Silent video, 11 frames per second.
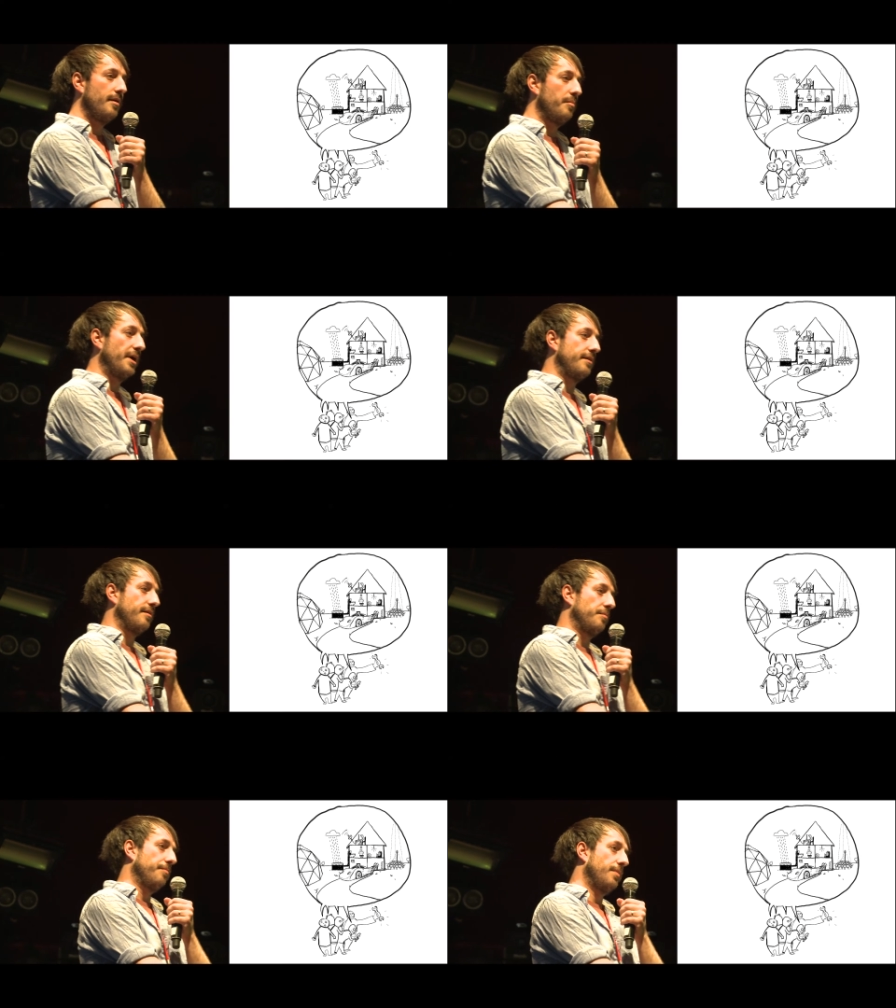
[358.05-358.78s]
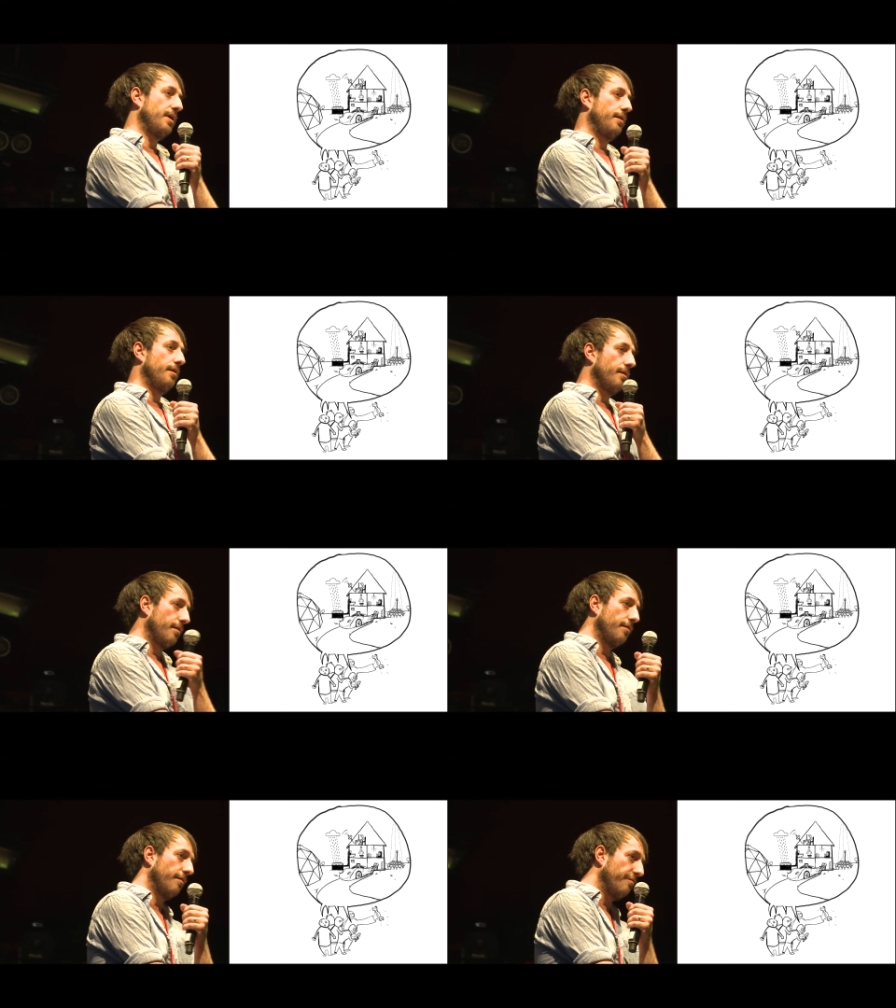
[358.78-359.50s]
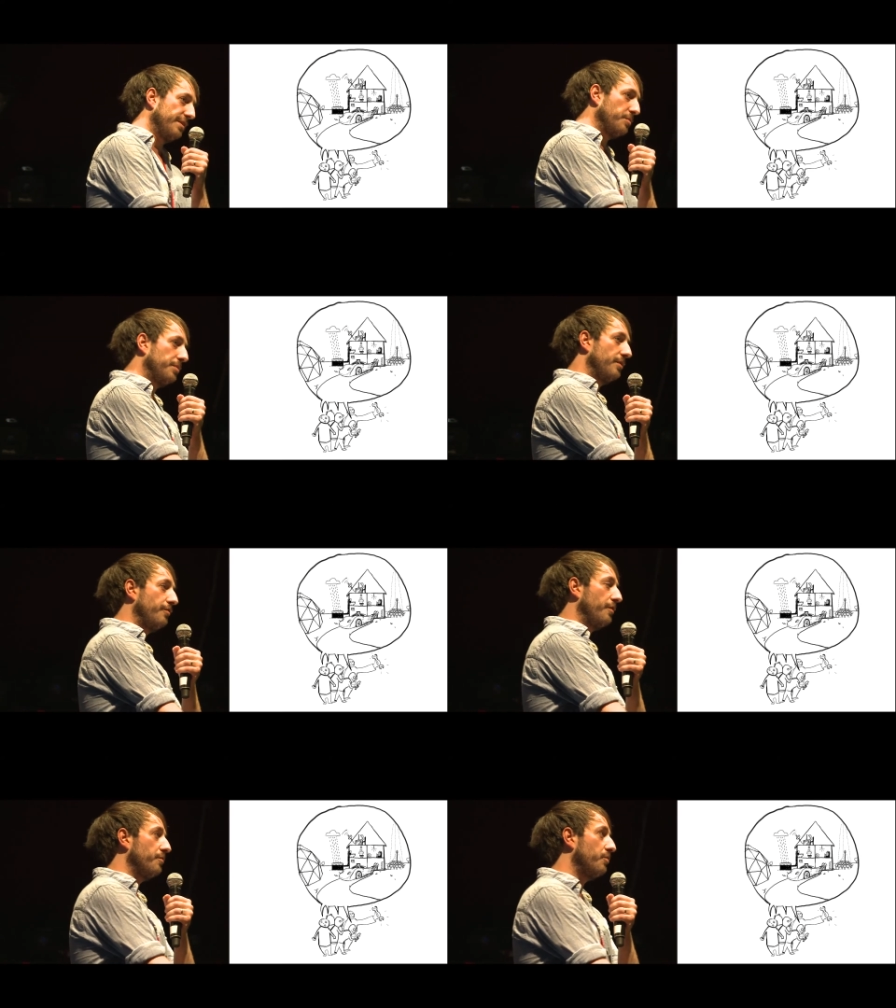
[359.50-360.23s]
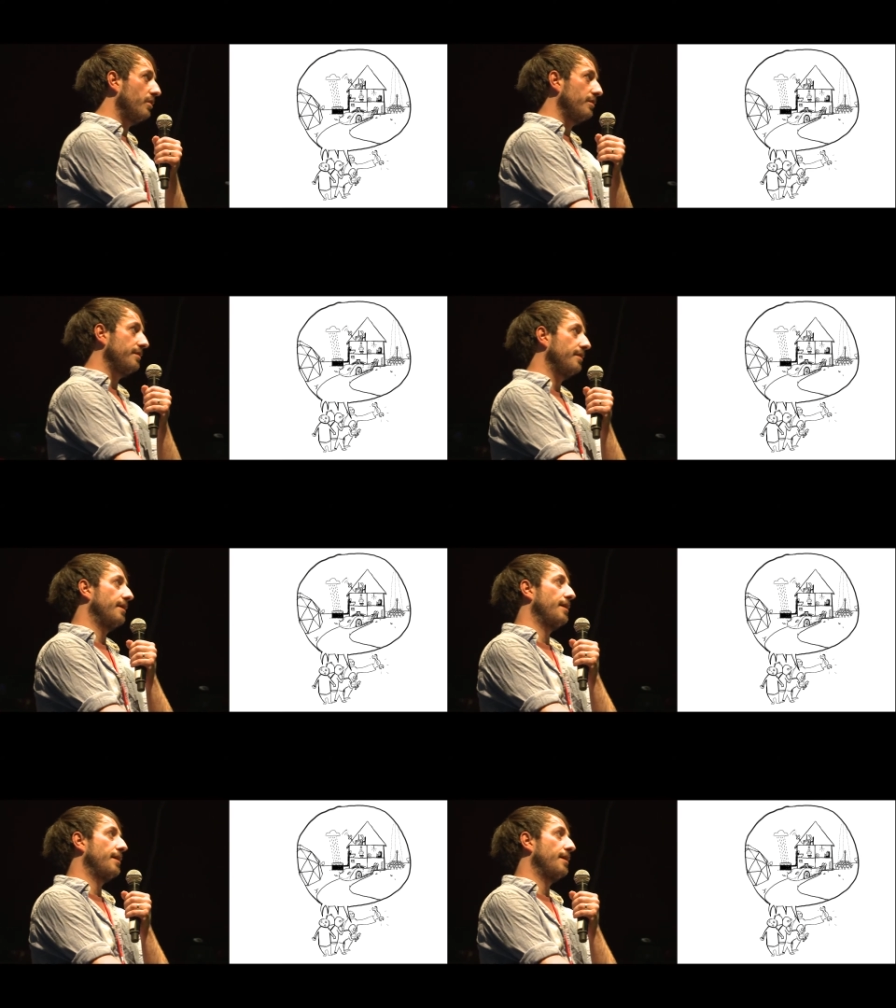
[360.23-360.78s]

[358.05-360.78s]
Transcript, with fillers: make them visible for the world.